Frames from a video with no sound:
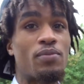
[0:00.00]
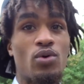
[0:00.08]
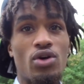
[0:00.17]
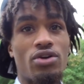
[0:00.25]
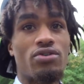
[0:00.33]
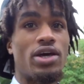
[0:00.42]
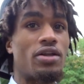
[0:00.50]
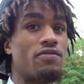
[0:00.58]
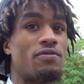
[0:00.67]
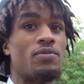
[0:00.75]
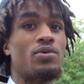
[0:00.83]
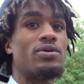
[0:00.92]
more creative
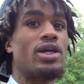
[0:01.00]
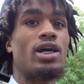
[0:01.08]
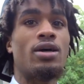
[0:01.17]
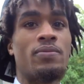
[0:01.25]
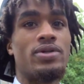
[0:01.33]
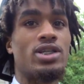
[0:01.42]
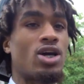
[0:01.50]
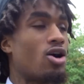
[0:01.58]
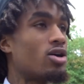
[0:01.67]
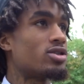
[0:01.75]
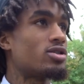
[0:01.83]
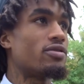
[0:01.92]
than me when it comes to this
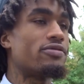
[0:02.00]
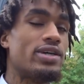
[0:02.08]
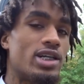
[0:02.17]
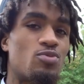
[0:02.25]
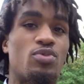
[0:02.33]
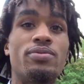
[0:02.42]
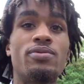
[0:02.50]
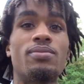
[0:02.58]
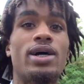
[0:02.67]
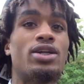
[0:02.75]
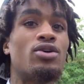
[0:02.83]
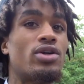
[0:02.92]
car stuff. Yes, people
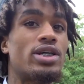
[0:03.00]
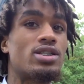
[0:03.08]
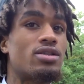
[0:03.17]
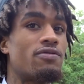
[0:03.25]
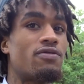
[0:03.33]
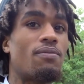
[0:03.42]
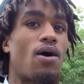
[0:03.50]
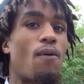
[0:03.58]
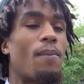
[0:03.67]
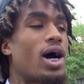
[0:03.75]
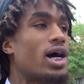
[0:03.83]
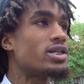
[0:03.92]
might know that stuff
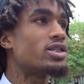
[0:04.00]
about mods